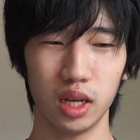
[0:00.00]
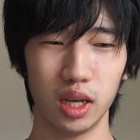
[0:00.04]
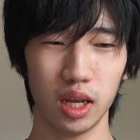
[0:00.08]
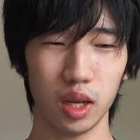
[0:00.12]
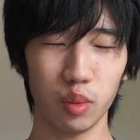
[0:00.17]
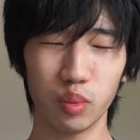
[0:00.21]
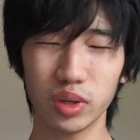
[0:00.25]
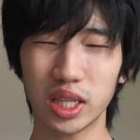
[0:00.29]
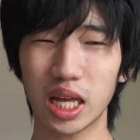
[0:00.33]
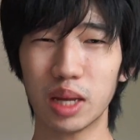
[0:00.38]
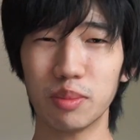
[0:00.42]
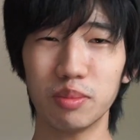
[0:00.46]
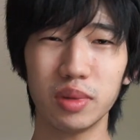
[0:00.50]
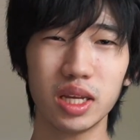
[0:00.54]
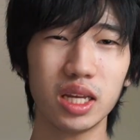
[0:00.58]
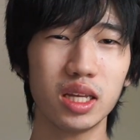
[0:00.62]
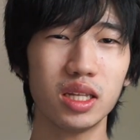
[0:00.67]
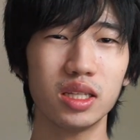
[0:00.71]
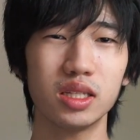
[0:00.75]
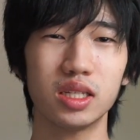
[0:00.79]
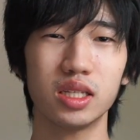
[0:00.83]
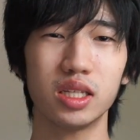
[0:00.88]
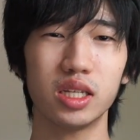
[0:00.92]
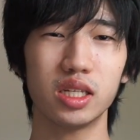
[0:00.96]
And what that
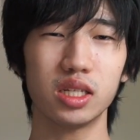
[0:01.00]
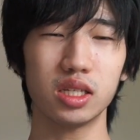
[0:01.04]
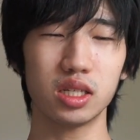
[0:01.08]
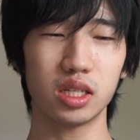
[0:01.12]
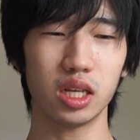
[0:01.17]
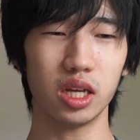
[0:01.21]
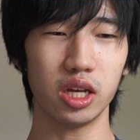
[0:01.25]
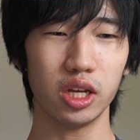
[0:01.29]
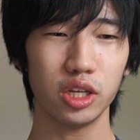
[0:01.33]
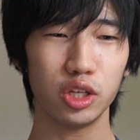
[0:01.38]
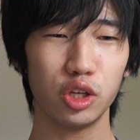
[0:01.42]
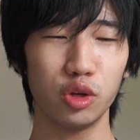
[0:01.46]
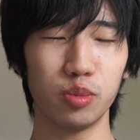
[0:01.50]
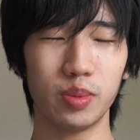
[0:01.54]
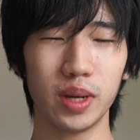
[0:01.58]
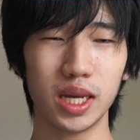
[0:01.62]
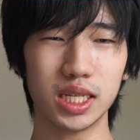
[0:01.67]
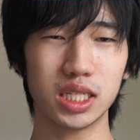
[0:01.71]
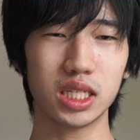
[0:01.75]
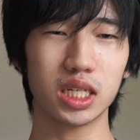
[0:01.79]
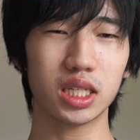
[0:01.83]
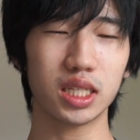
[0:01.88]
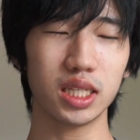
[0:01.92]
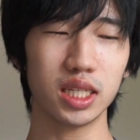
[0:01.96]
means is you
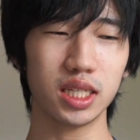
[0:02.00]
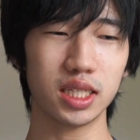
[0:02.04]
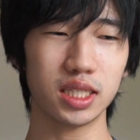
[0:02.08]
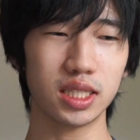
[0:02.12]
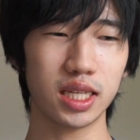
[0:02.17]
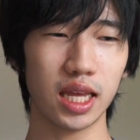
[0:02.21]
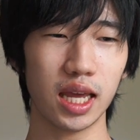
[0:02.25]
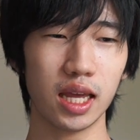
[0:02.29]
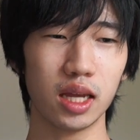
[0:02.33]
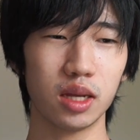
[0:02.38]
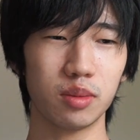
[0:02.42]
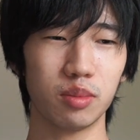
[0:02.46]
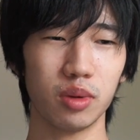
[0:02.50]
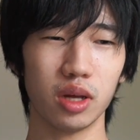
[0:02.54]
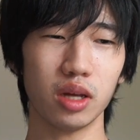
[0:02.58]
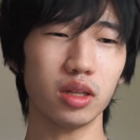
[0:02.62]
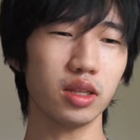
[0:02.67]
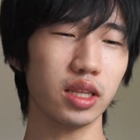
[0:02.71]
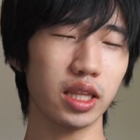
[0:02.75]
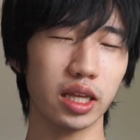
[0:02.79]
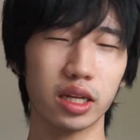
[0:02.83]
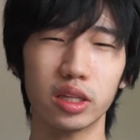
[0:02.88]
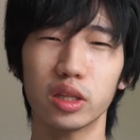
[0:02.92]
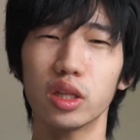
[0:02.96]
basically take
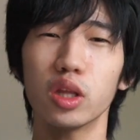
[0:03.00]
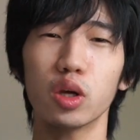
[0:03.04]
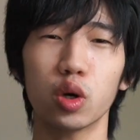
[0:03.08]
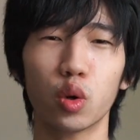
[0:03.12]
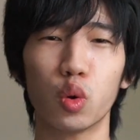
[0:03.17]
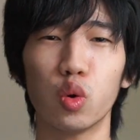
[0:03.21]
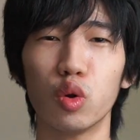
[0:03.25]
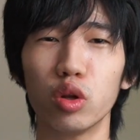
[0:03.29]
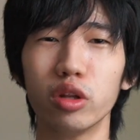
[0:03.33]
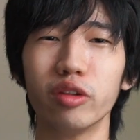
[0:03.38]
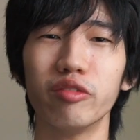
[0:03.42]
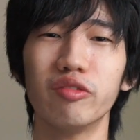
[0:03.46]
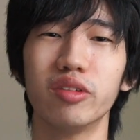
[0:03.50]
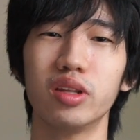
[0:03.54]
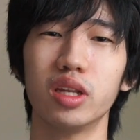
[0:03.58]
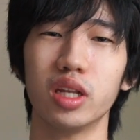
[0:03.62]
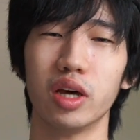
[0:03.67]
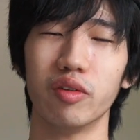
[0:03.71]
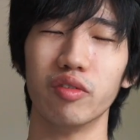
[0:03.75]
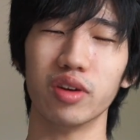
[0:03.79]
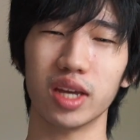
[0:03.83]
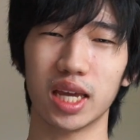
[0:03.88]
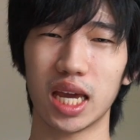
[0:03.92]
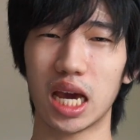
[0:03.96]
like the equivalent
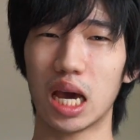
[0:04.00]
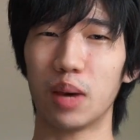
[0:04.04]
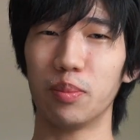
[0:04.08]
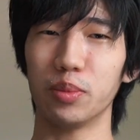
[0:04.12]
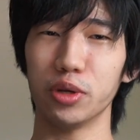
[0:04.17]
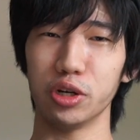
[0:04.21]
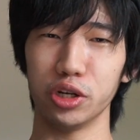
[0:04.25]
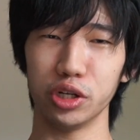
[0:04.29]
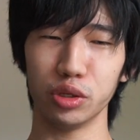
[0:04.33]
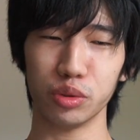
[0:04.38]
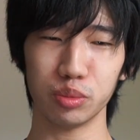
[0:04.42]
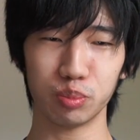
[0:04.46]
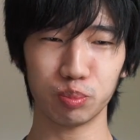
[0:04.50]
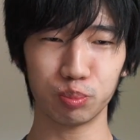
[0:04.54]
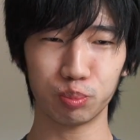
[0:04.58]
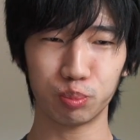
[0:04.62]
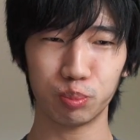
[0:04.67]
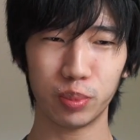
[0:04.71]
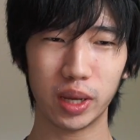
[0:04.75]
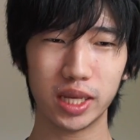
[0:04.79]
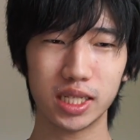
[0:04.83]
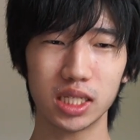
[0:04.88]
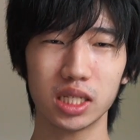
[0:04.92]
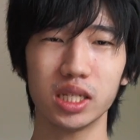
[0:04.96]
of a gap year. You
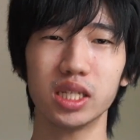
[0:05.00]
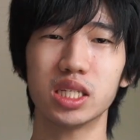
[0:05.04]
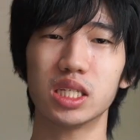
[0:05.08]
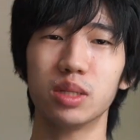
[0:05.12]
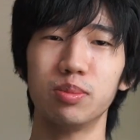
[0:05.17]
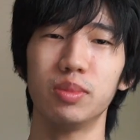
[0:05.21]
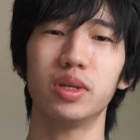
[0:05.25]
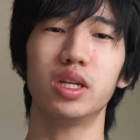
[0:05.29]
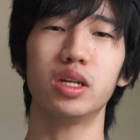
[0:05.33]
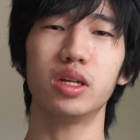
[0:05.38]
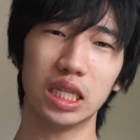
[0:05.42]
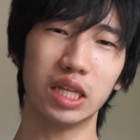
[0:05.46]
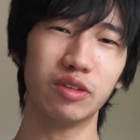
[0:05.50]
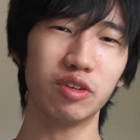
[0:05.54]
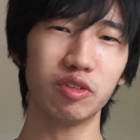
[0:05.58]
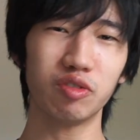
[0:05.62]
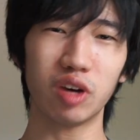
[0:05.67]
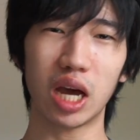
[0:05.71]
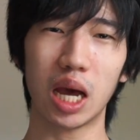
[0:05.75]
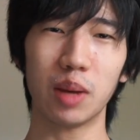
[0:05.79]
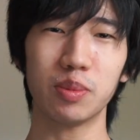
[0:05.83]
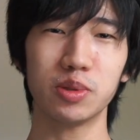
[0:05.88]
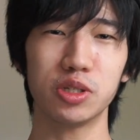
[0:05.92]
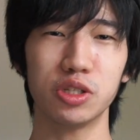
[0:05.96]
basically submit a leave of
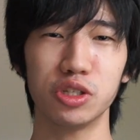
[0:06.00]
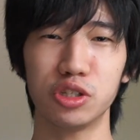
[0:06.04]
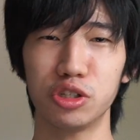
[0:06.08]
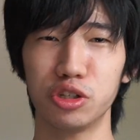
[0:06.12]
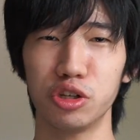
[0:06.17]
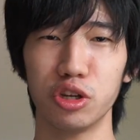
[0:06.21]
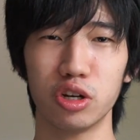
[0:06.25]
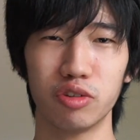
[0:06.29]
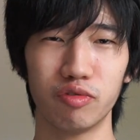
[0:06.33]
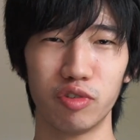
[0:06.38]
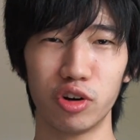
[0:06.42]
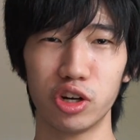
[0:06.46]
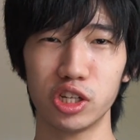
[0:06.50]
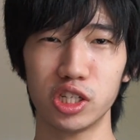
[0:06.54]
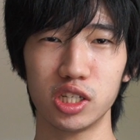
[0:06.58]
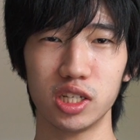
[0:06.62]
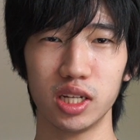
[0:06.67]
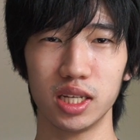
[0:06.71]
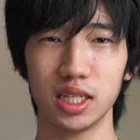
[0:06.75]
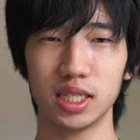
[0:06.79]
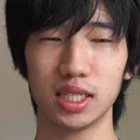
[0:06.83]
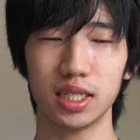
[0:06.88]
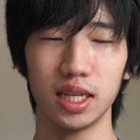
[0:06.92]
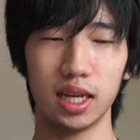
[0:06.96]
absence to
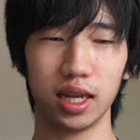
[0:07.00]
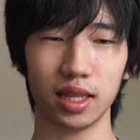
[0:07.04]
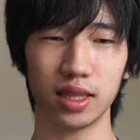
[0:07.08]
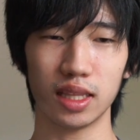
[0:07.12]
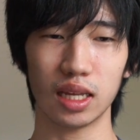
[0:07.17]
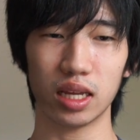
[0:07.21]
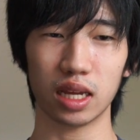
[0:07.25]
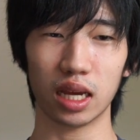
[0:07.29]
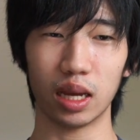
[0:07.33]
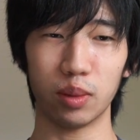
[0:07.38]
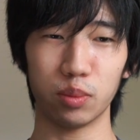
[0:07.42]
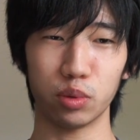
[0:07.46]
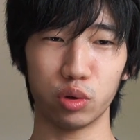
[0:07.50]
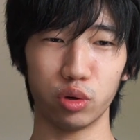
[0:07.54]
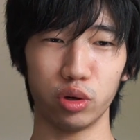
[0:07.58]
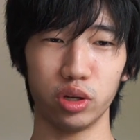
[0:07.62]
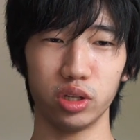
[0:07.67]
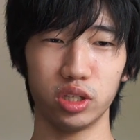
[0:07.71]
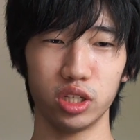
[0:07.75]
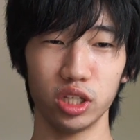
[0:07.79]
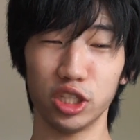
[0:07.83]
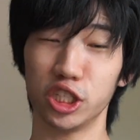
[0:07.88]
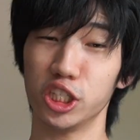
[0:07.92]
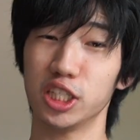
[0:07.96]
university saying that I'm
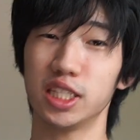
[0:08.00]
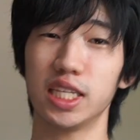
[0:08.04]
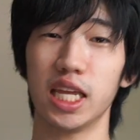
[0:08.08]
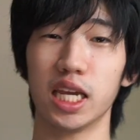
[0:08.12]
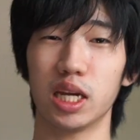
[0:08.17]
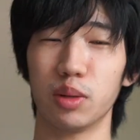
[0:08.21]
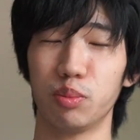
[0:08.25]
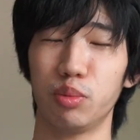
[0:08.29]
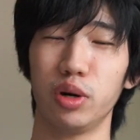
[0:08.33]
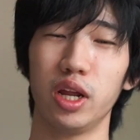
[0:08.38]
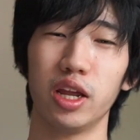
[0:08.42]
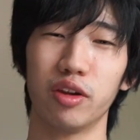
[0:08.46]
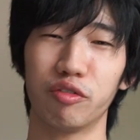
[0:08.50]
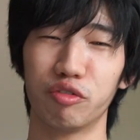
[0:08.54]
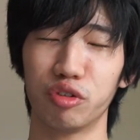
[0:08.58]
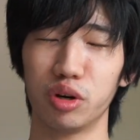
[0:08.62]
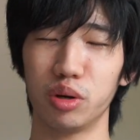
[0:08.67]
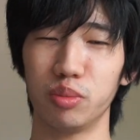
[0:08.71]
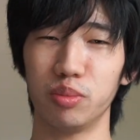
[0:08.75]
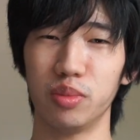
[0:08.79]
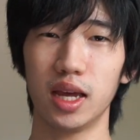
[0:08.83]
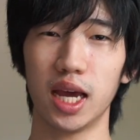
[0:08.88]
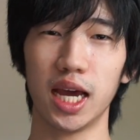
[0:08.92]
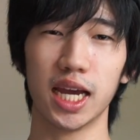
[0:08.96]
going to just take a break
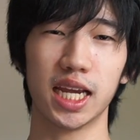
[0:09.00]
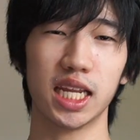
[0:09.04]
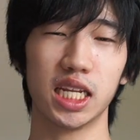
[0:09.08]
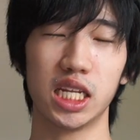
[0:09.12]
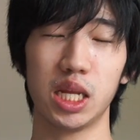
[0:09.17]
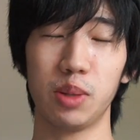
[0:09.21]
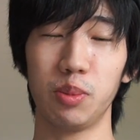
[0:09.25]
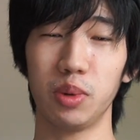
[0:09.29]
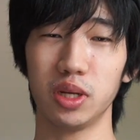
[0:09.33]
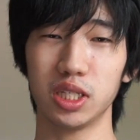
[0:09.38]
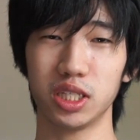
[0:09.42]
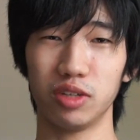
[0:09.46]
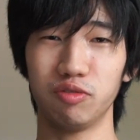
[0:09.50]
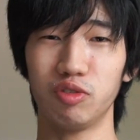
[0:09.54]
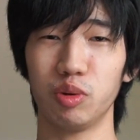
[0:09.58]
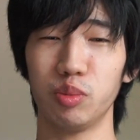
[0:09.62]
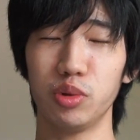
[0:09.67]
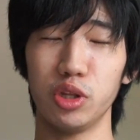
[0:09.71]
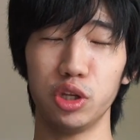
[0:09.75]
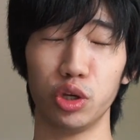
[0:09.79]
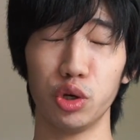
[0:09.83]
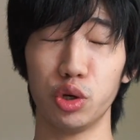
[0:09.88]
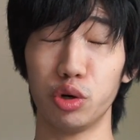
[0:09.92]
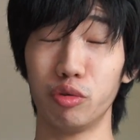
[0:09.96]
from academics and from
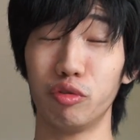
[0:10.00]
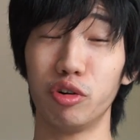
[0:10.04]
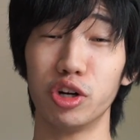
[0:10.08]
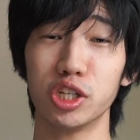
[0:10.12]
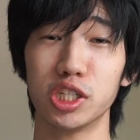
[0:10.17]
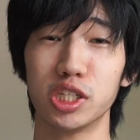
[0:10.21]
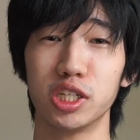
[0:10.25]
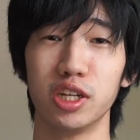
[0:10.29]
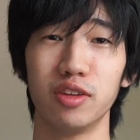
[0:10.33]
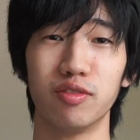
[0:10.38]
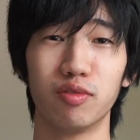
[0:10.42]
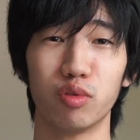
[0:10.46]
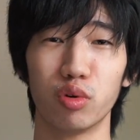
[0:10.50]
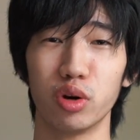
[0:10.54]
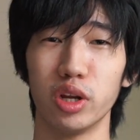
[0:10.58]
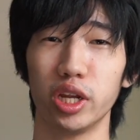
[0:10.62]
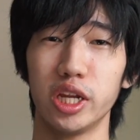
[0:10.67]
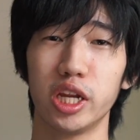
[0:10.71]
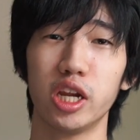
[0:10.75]
the university for a